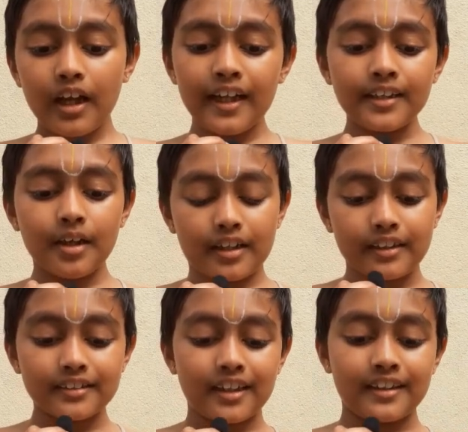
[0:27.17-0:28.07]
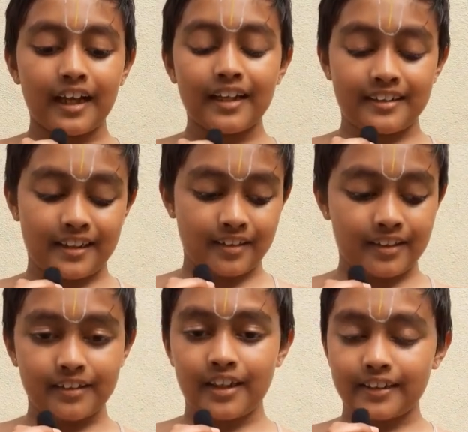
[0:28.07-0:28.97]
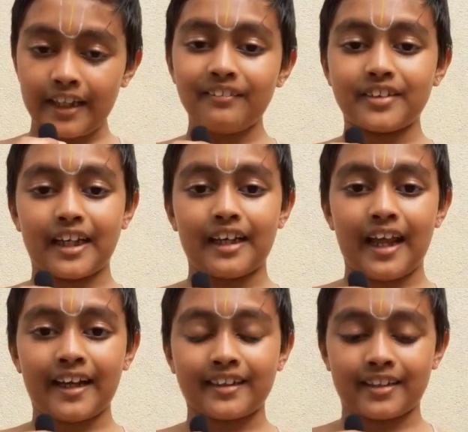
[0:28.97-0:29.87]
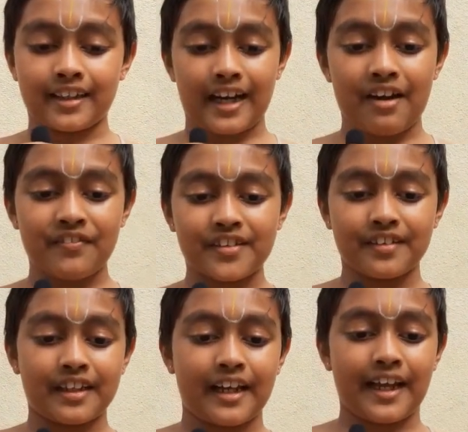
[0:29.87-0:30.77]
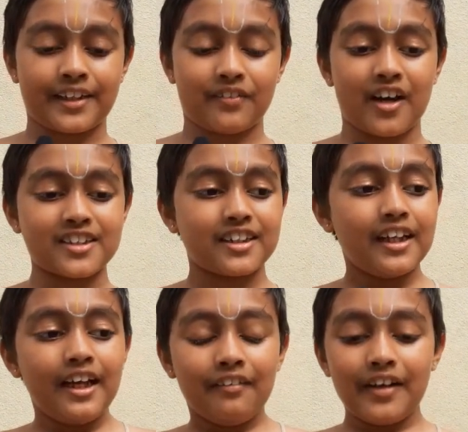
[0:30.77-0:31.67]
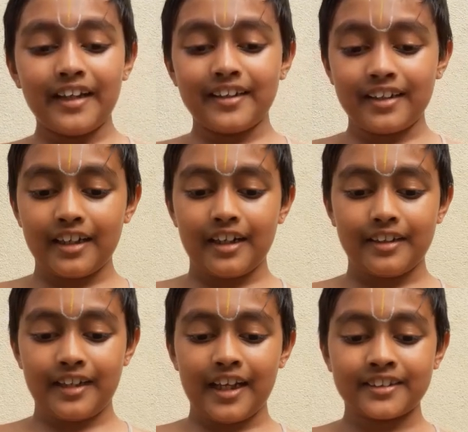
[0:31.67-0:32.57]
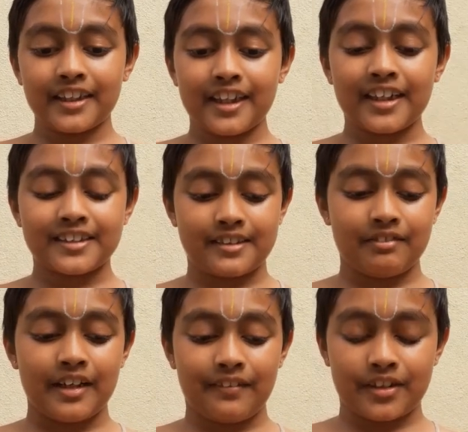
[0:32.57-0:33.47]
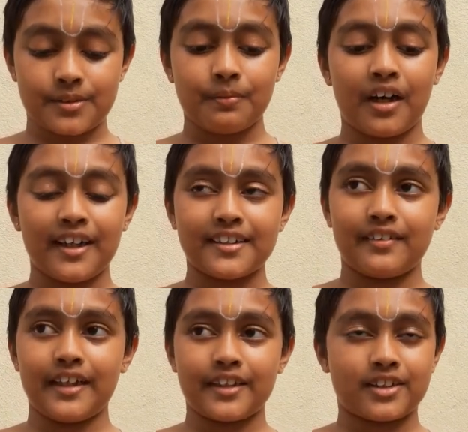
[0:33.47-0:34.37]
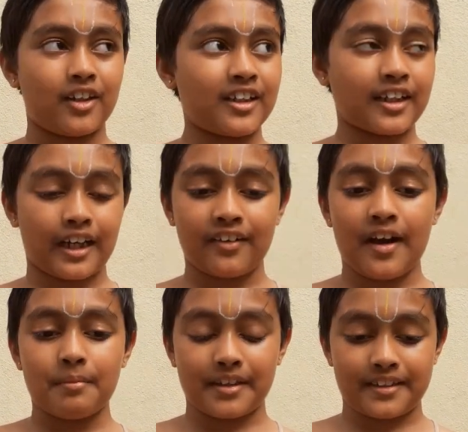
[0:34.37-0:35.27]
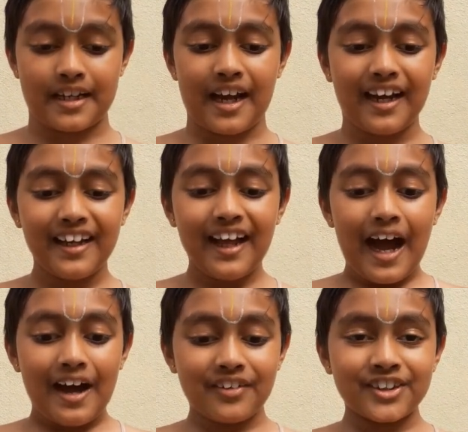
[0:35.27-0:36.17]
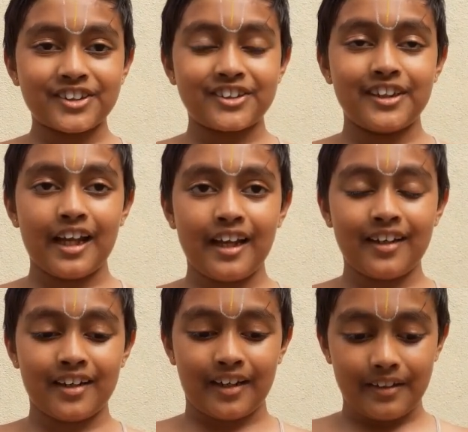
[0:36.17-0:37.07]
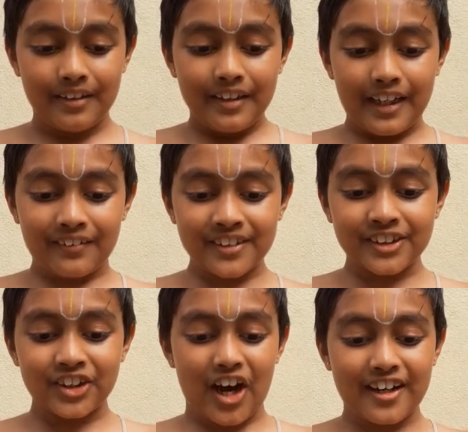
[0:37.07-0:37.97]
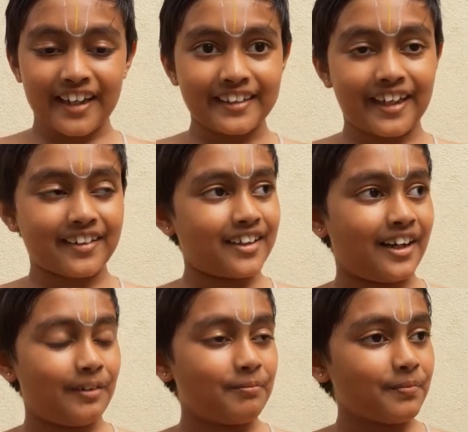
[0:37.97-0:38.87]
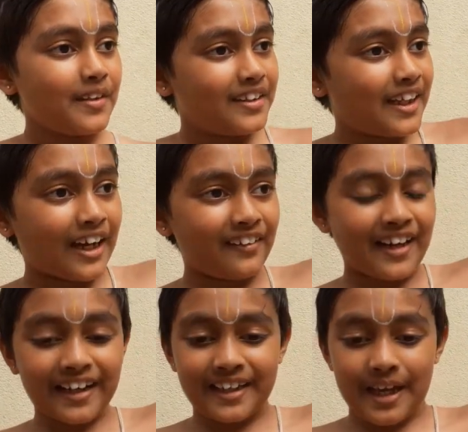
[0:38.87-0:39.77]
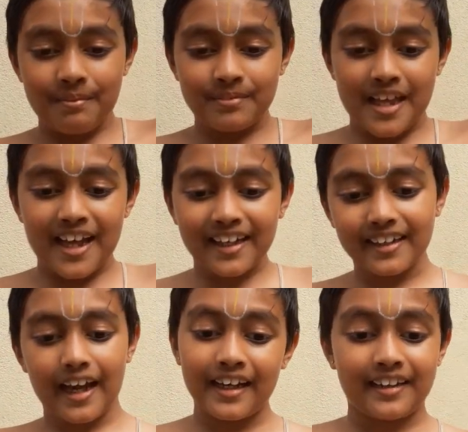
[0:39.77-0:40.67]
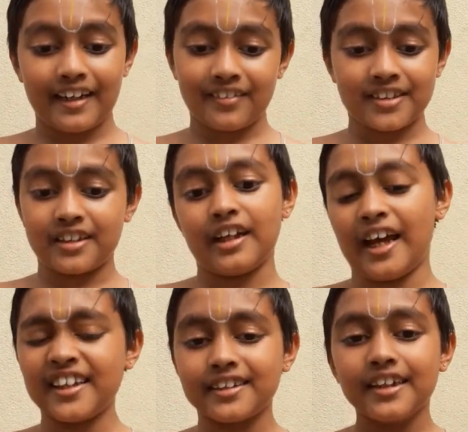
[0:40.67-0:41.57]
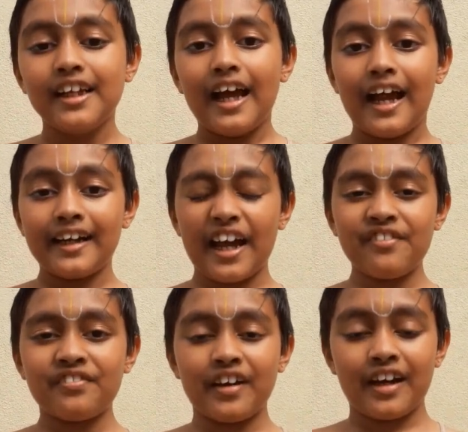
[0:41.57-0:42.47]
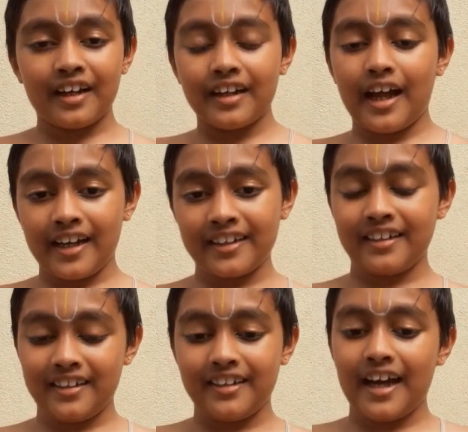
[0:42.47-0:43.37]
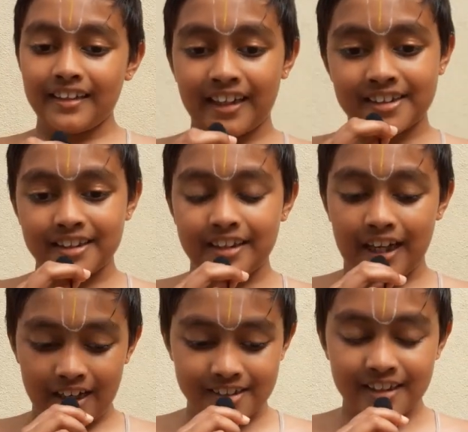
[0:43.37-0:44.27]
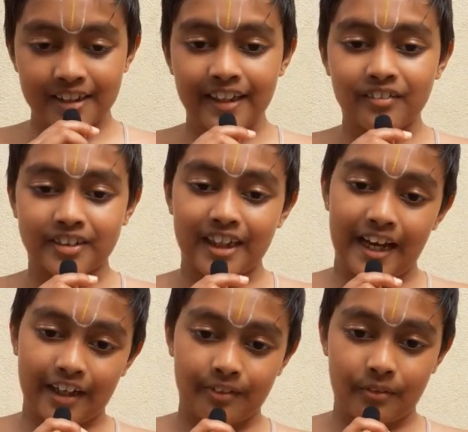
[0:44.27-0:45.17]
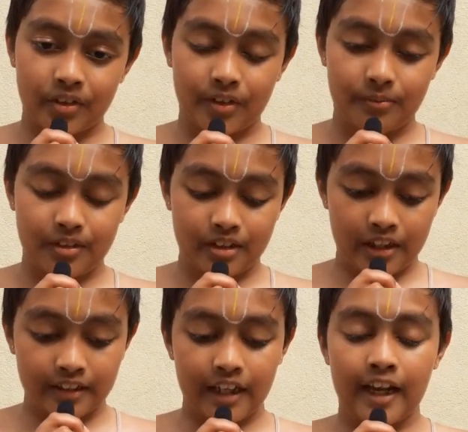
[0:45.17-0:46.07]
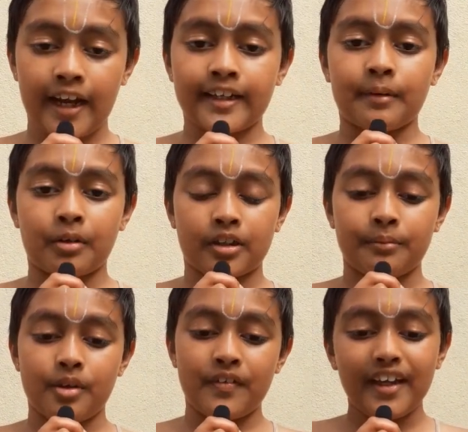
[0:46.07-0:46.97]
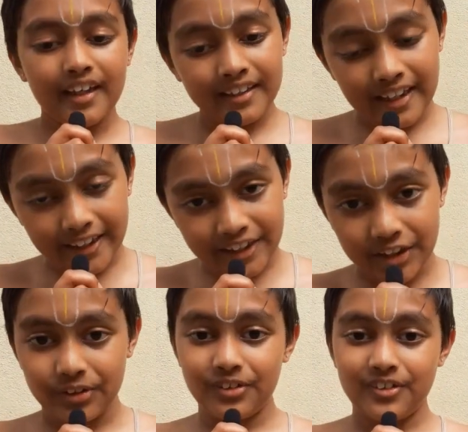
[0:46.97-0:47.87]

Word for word: and the, the, the, the thing which I liked, the graphics which I liked was when uh, when he was small, is when he stole the Garuda mantra. I was then, uh, that was a shocking that uh, the Garuda came there and that was nice. And I, uh, and that's, that's the thing which I liked about, liked about the movie. Thank you.